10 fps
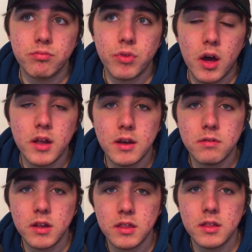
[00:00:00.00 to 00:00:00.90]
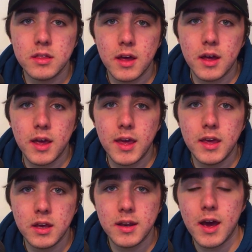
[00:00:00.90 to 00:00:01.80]
I definitely think that he
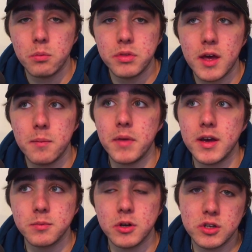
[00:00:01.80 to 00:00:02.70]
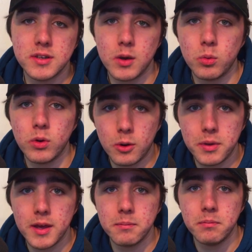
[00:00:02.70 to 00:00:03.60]
could help them as much as they will help
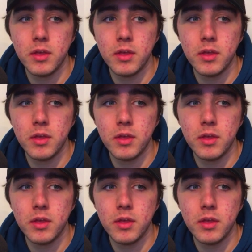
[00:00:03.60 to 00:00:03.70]
him,